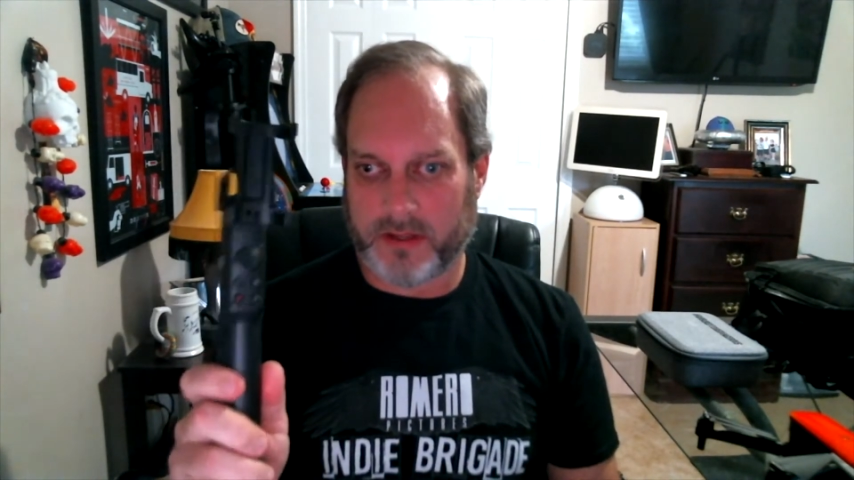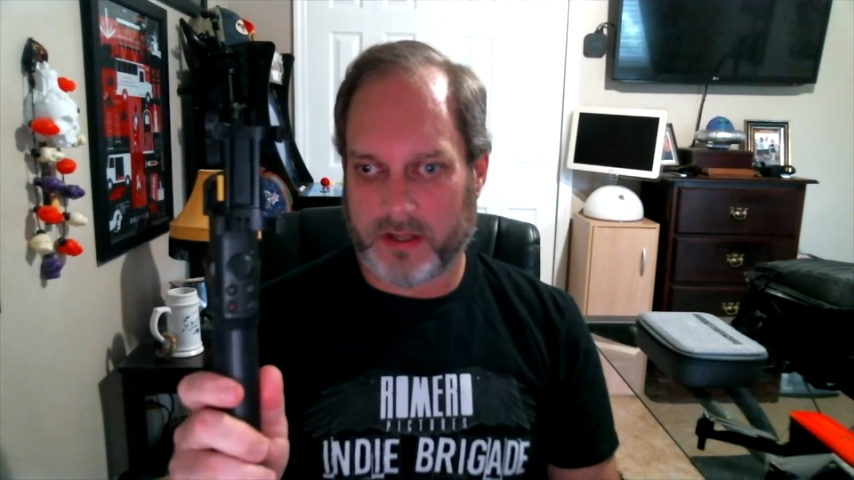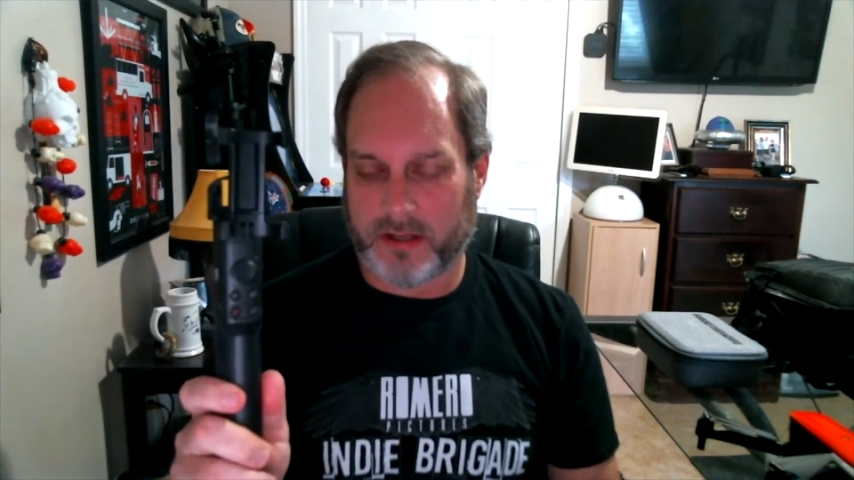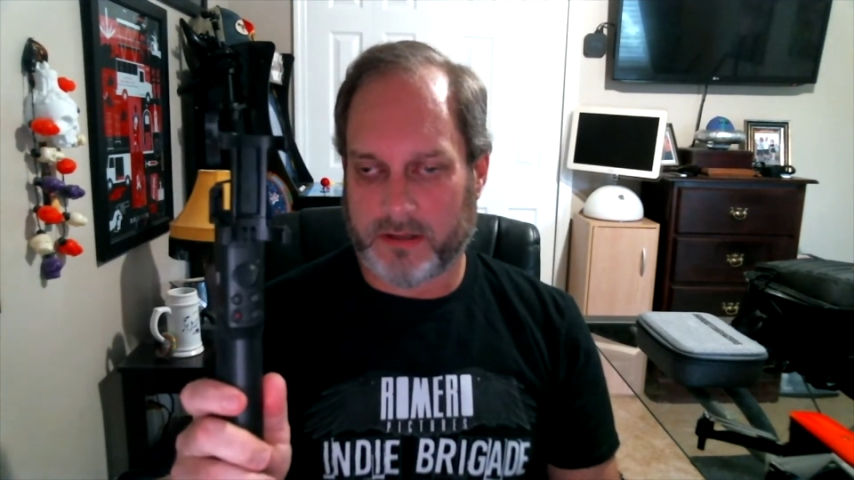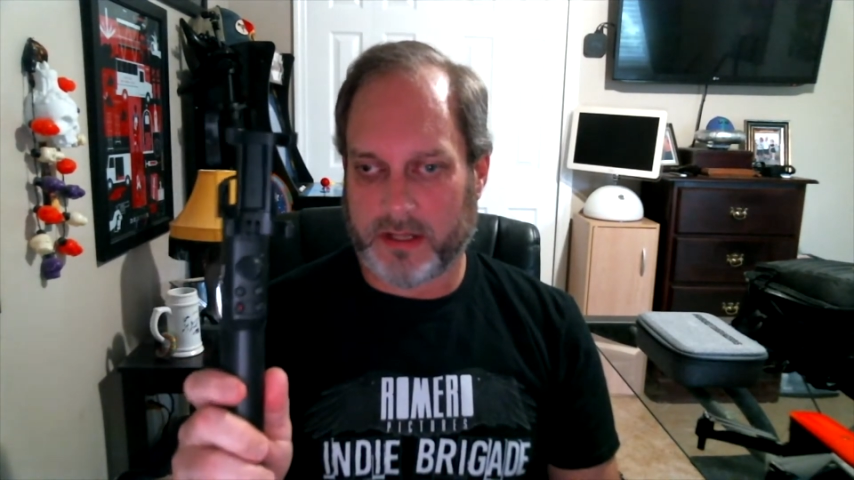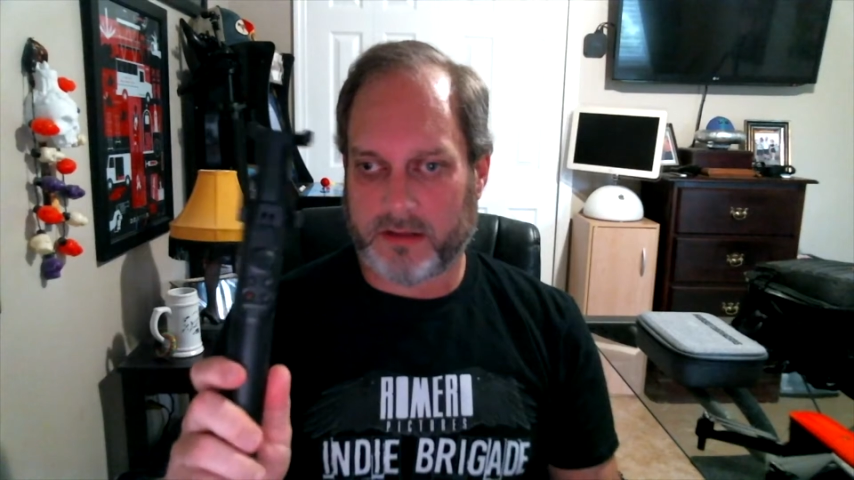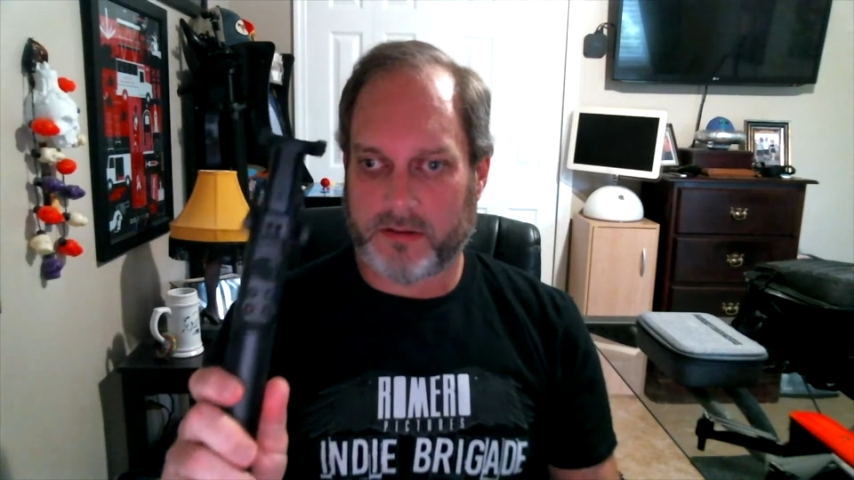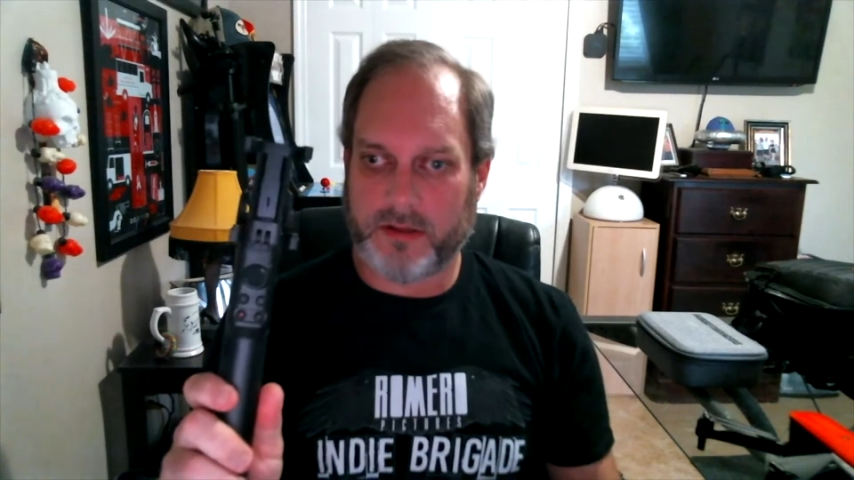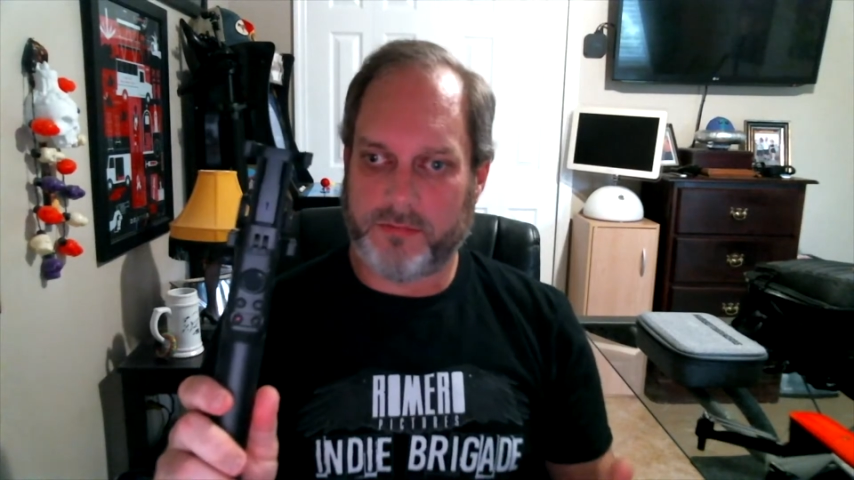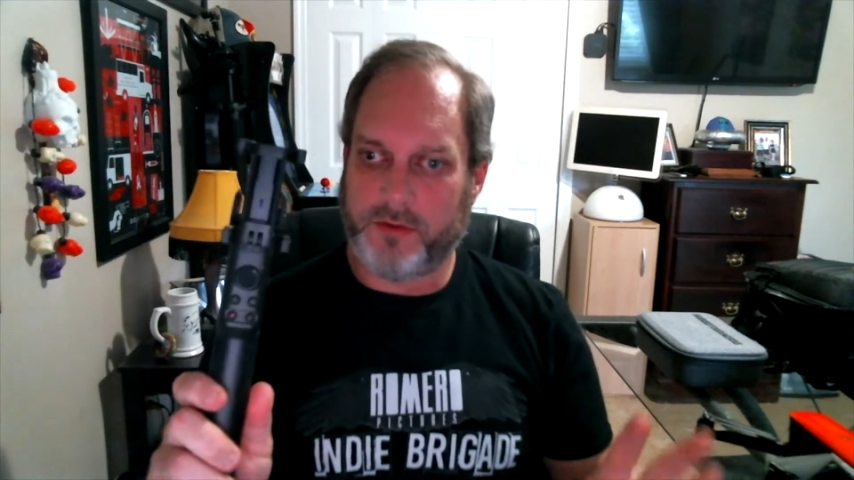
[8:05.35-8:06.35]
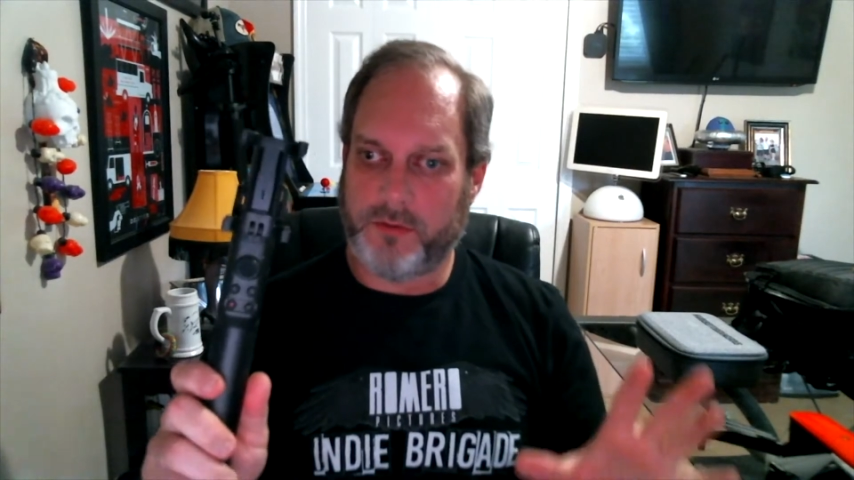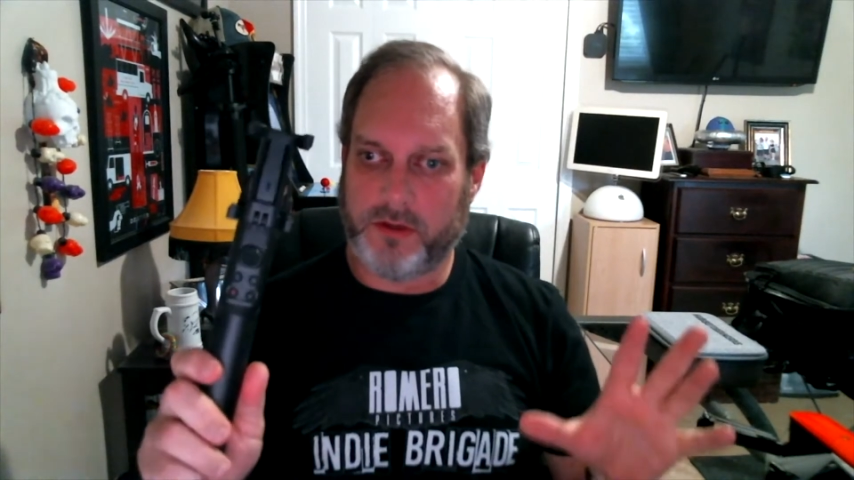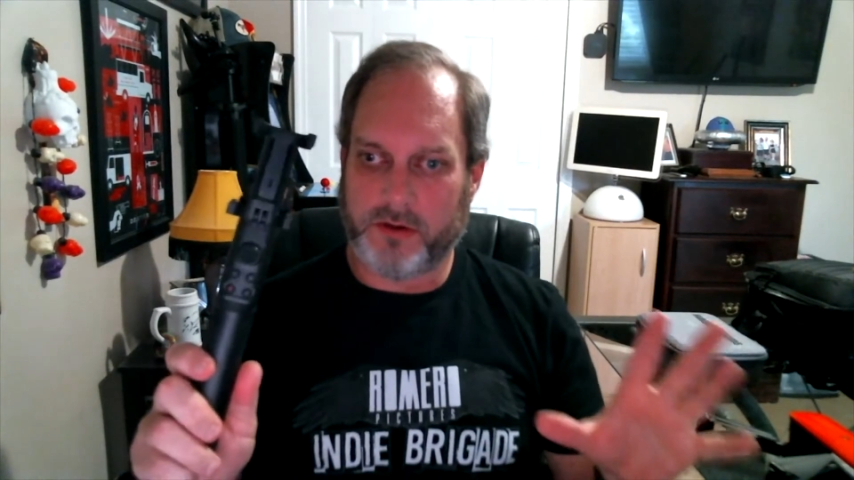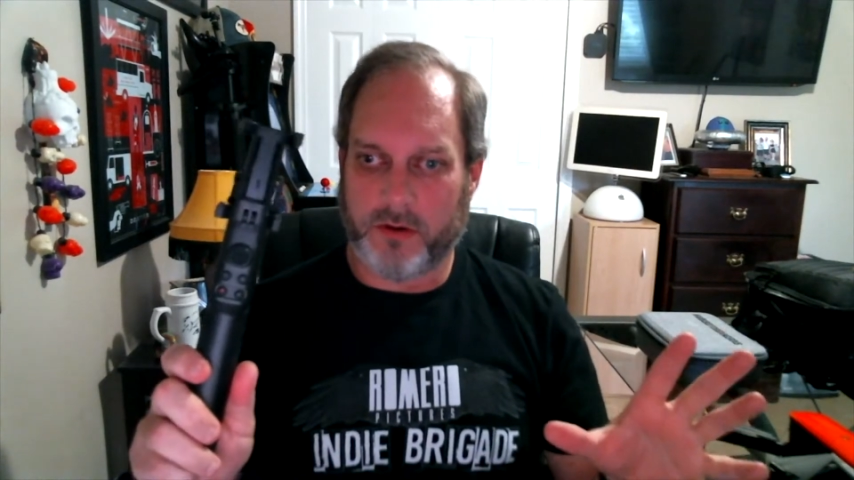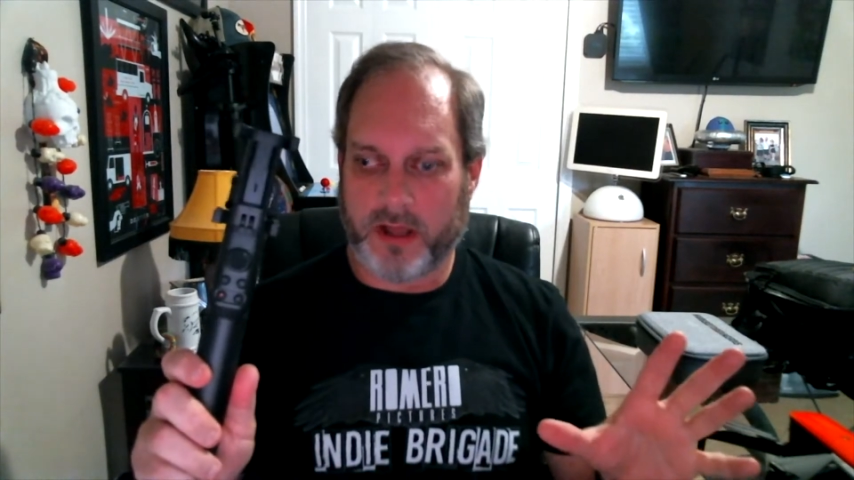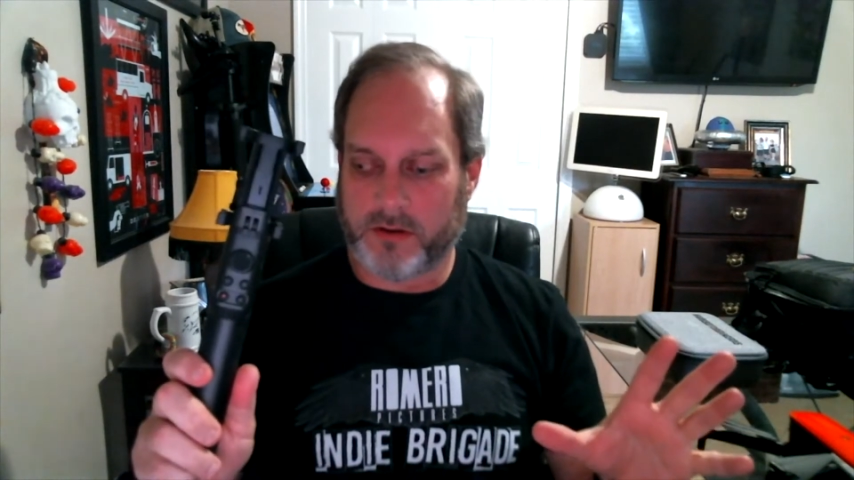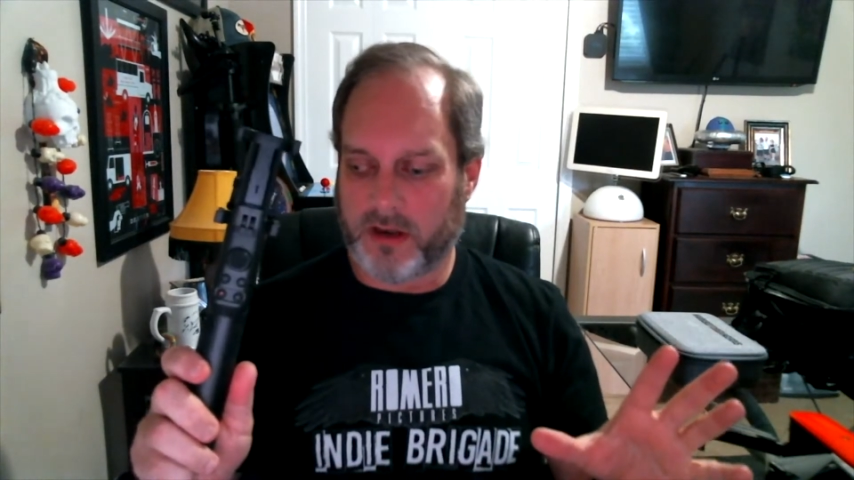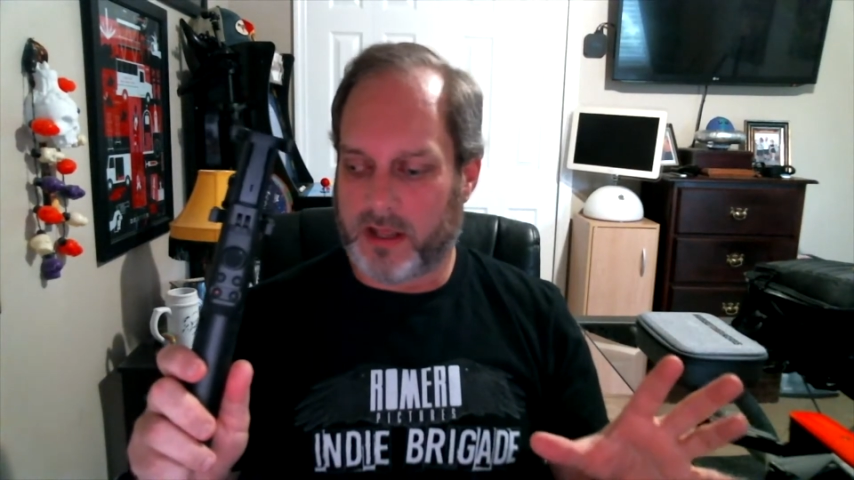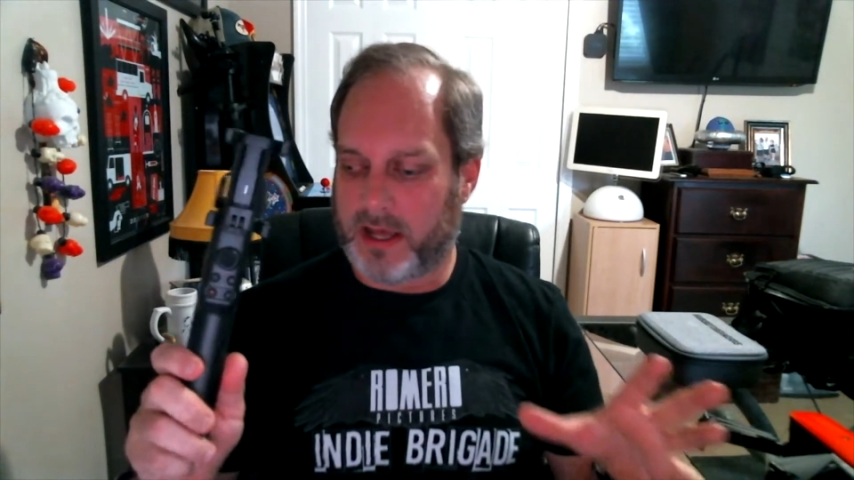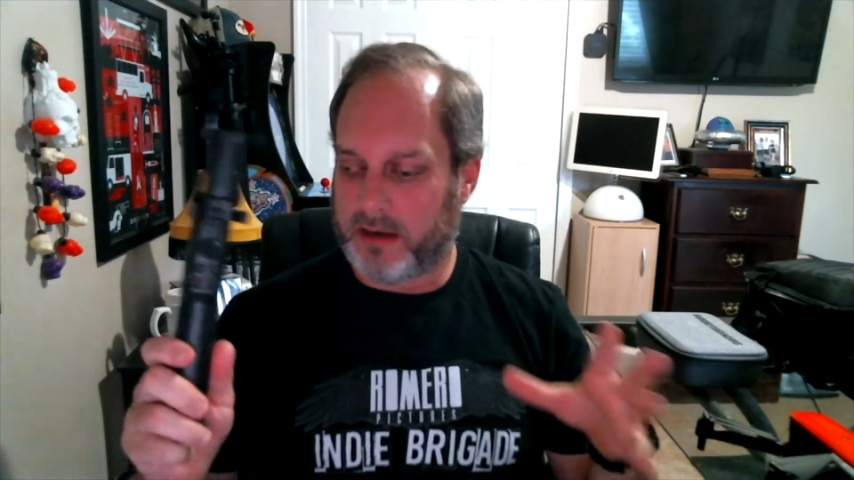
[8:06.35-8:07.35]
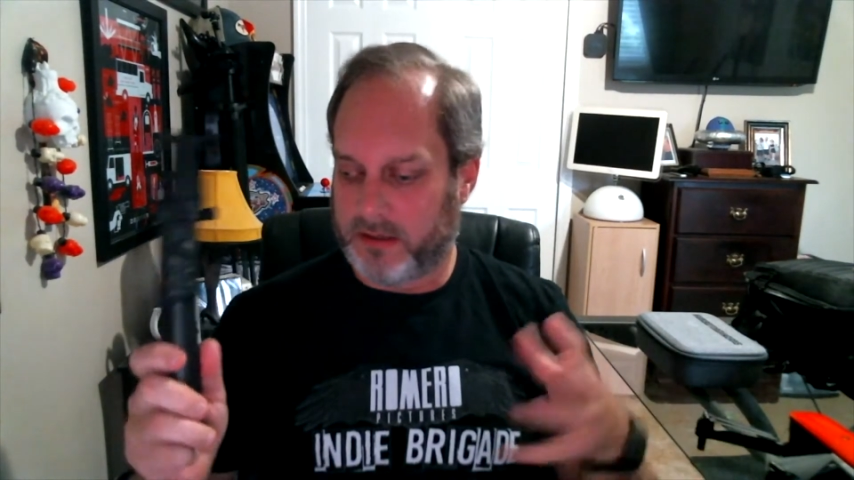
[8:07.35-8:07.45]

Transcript: Now, if you look around online